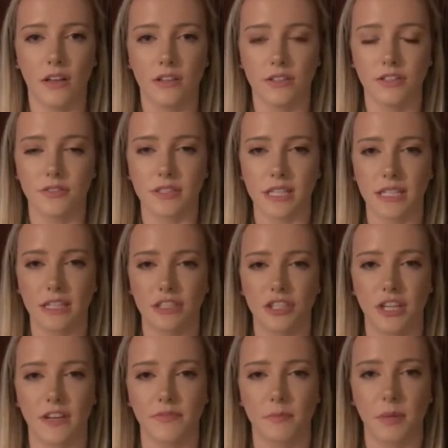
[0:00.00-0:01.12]
Using the
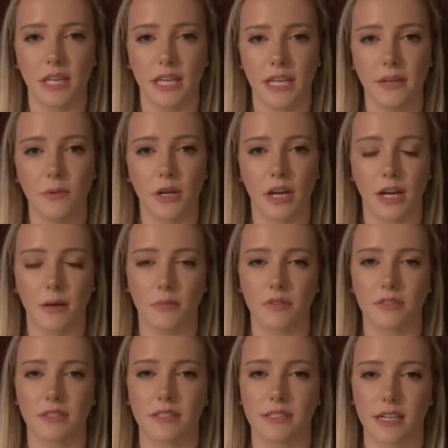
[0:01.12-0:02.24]
GFP, we were able
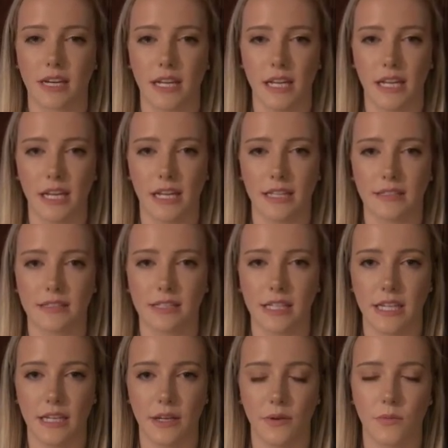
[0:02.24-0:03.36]
to study and
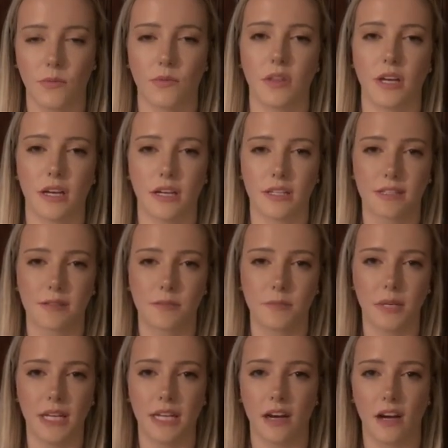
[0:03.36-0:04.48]
see the
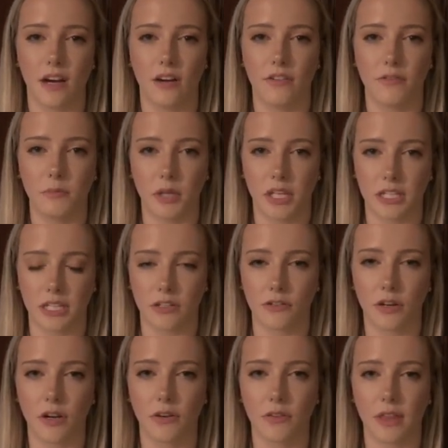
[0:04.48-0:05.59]
speed of malignant
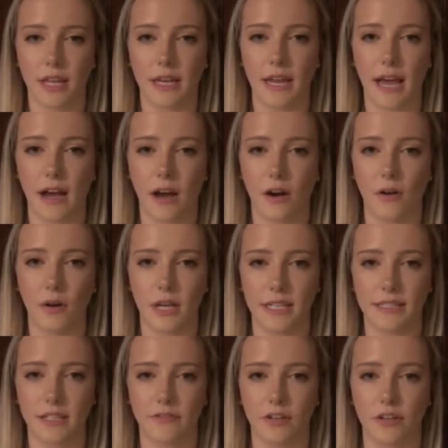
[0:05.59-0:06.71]
growth and how it
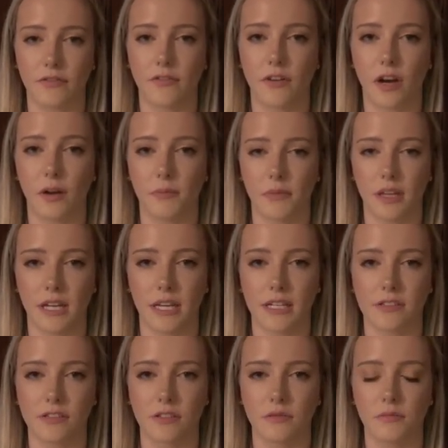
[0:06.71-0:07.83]
differed from the
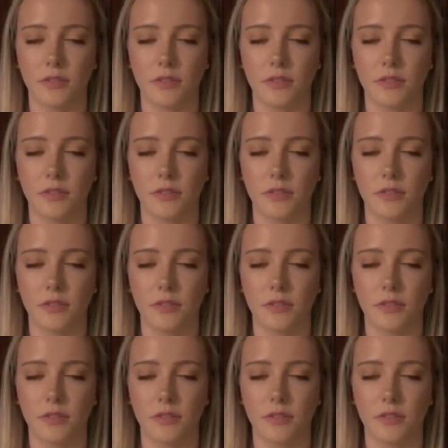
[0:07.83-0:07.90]
histone